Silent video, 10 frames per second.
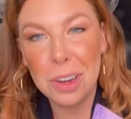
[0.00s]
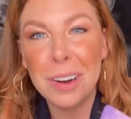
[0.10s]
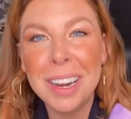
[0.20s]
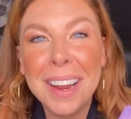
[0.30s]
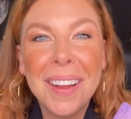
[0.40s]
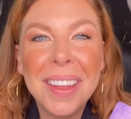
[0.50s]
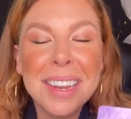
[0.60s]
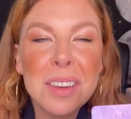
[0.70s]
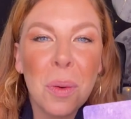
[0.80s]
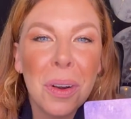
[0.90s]
Uriel,
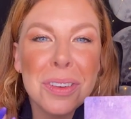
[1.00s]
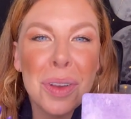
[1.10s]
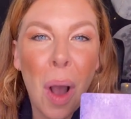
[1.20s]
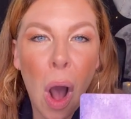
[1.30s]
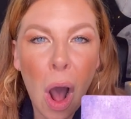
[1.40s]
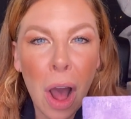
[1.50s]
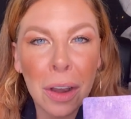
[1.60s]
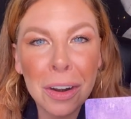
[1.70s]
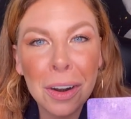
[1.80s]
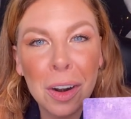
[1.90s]
in order to
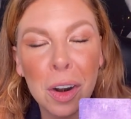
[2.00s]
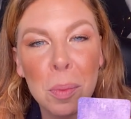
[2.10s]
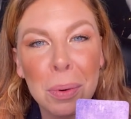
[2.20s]
honor her